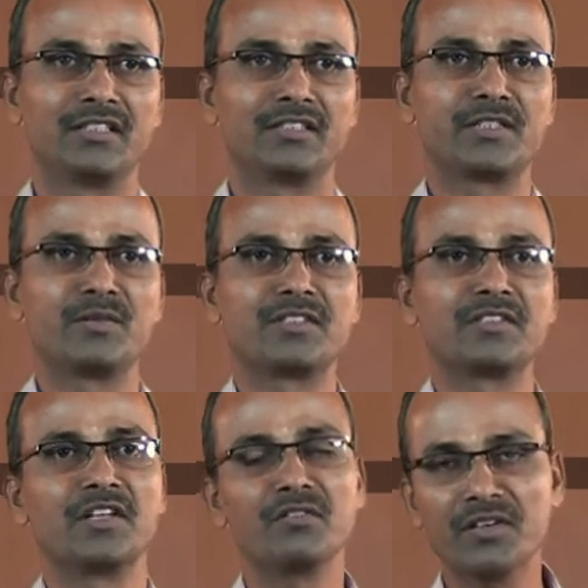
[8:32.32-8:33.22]
she was
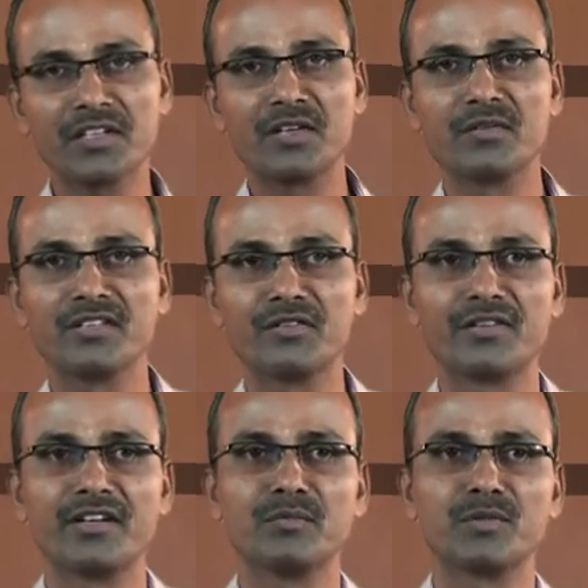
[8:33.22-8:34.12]
never given the
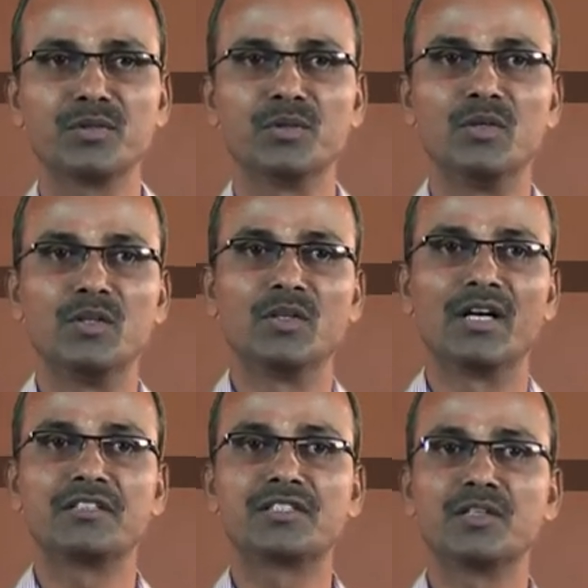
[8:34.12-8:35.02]
freedom to
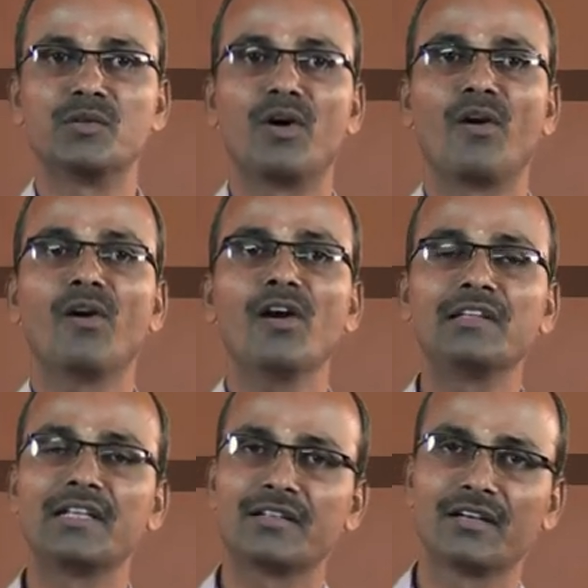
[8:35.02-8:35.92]
achieve all
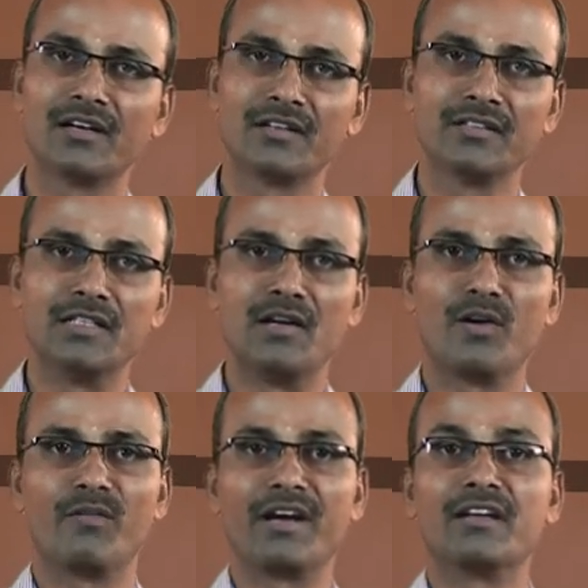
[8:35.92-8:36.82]
that her
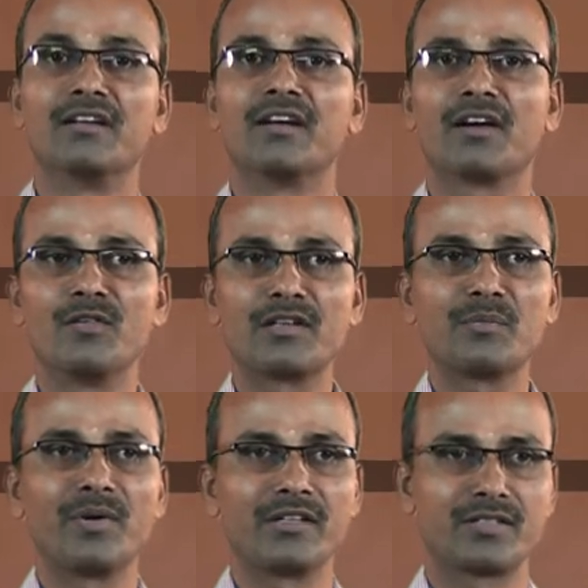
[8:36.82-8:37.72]
while
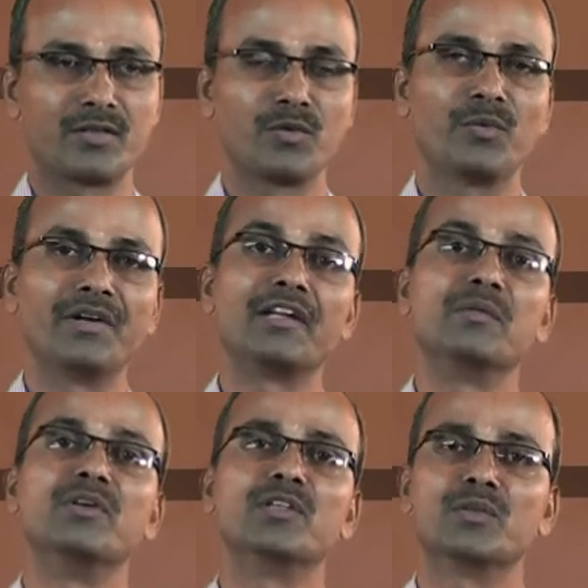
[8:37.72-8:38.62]
counterparts were
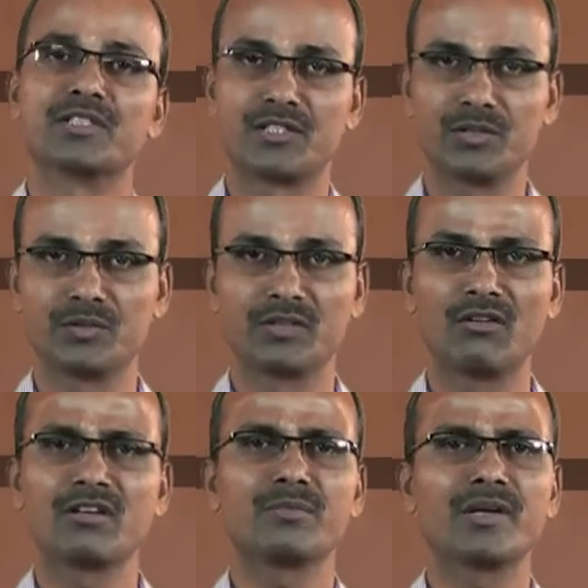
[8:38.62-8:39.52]
able to achieve.
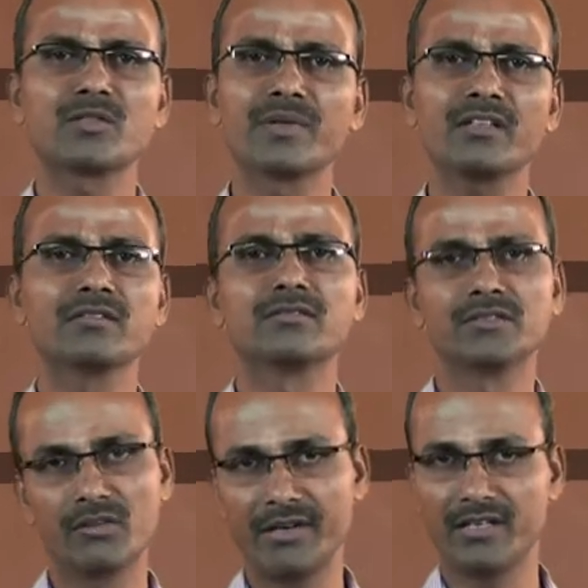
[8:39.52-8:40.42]
Counterparts were
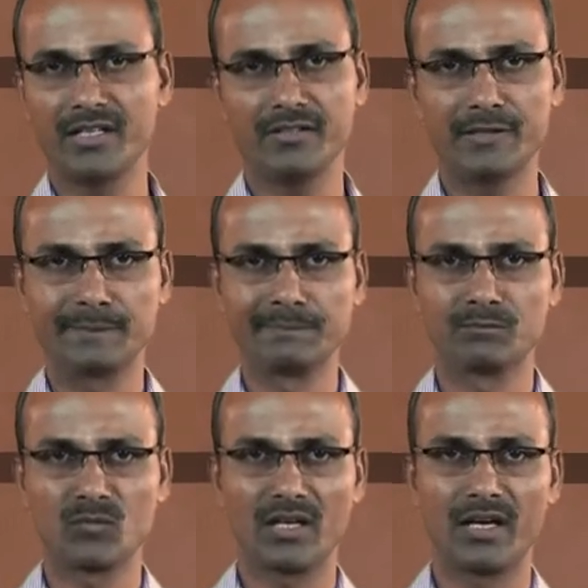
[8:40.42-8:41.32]
the white race,
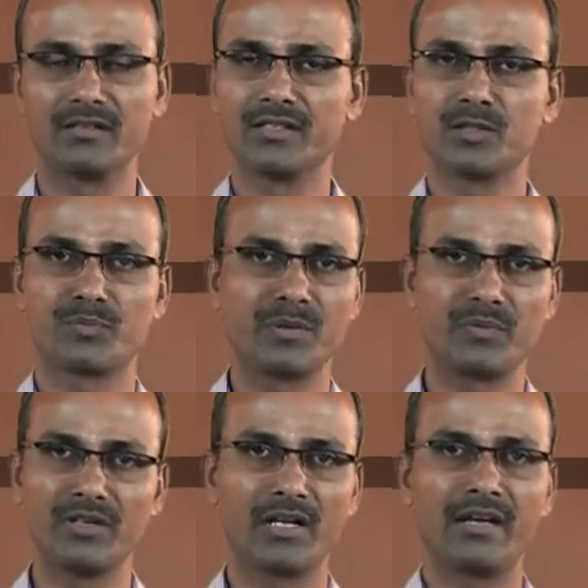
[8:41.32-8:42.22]
and these
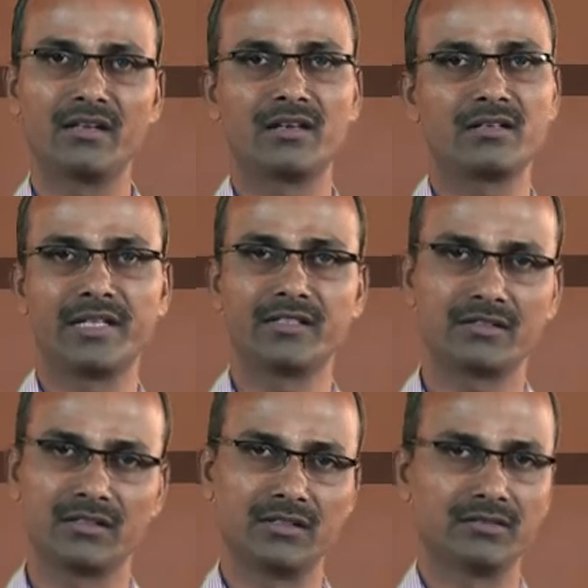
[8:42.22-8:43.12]
people and her race,
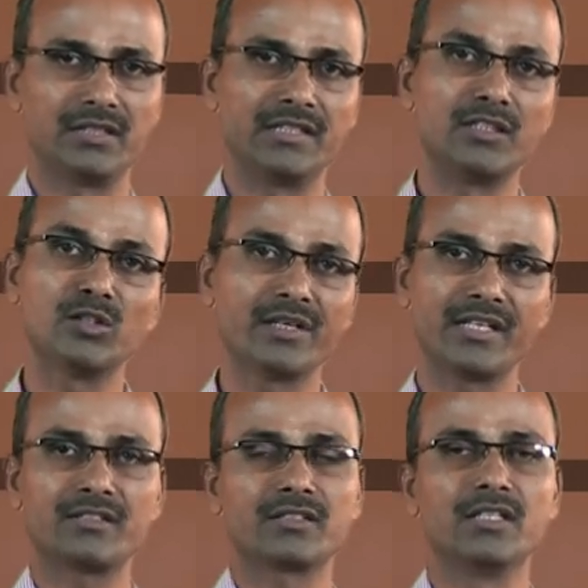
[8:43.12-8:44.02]
the Negro
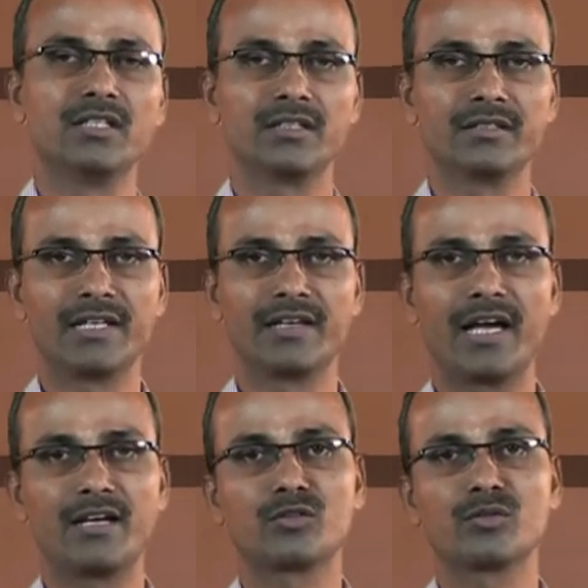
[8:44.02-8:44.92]
race, they
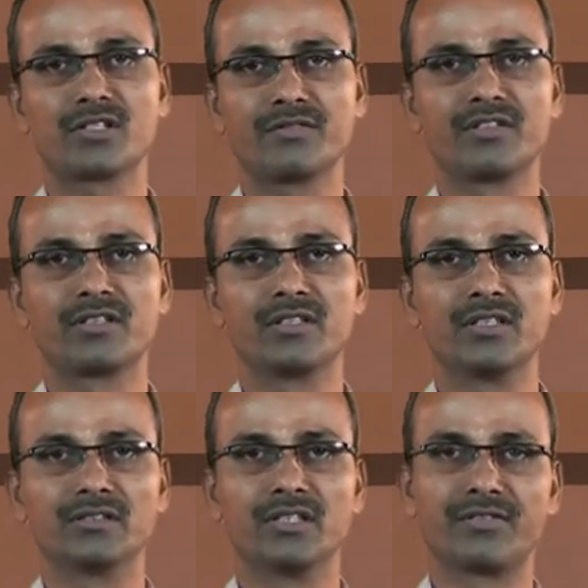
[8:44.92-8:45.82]
had to suffer
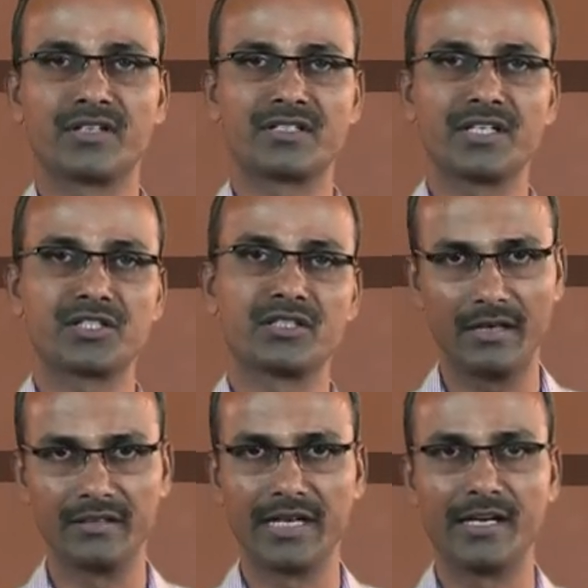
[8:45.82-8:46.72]
the frustration
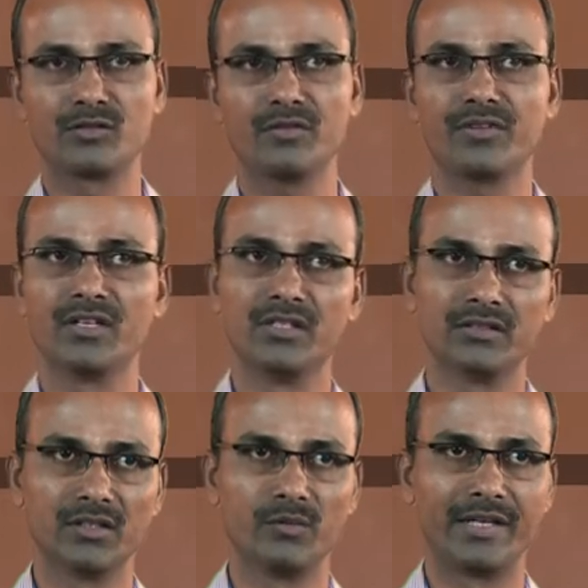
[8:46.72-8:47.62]
in the hands of
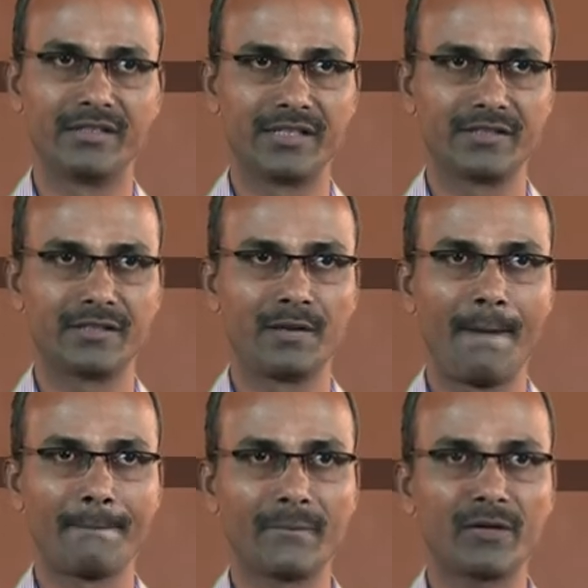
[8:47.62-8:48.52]
the white race.
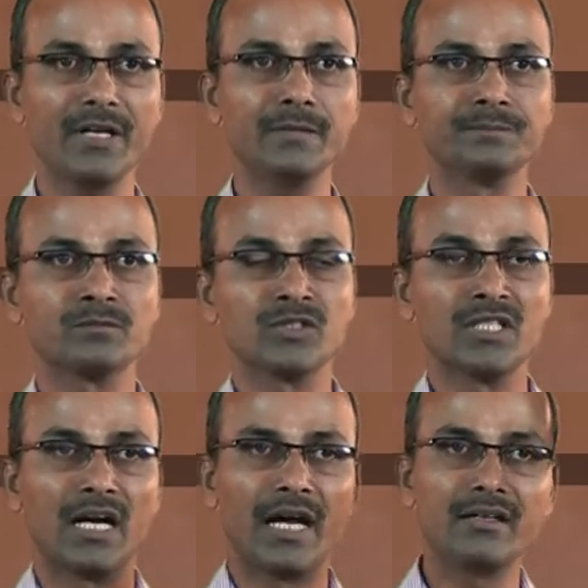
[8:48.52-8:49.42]
Okay,
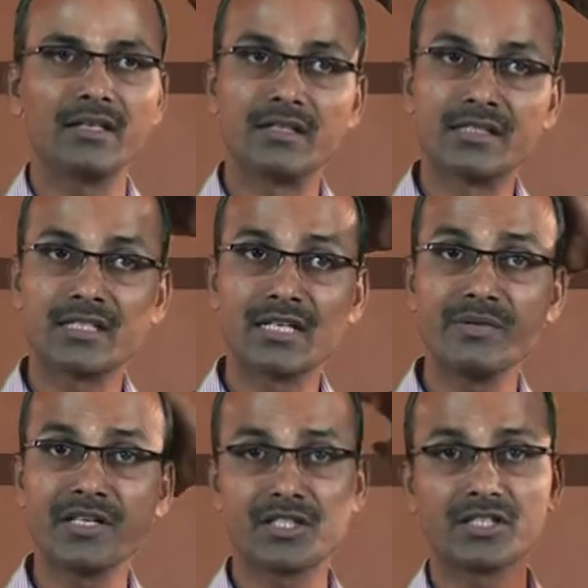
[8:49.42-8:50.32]
and
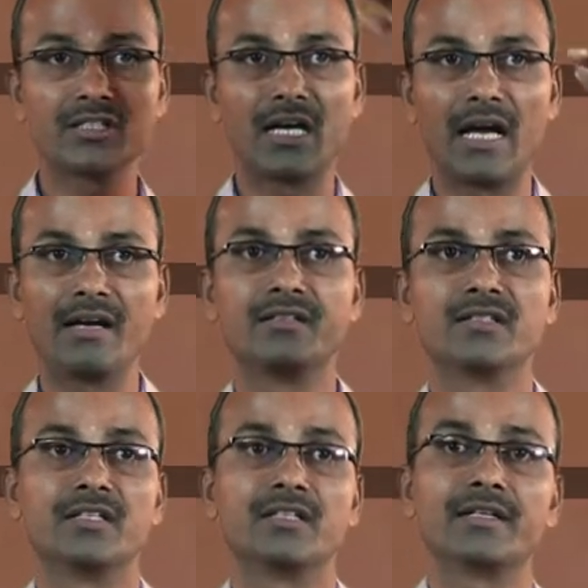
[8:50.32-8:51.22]
discrimination and
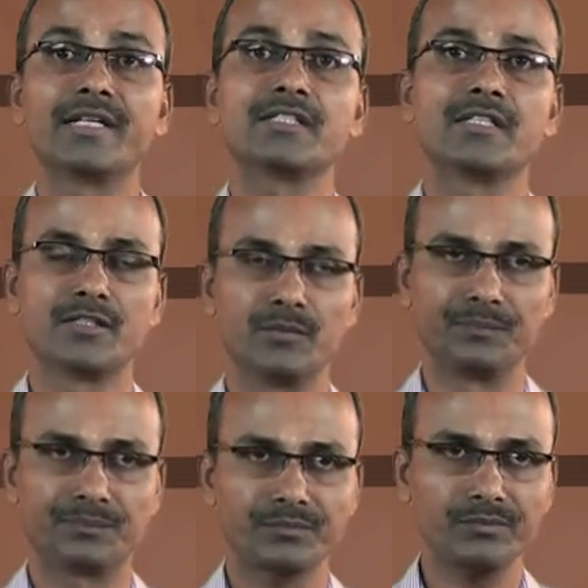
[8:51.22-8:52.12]
racism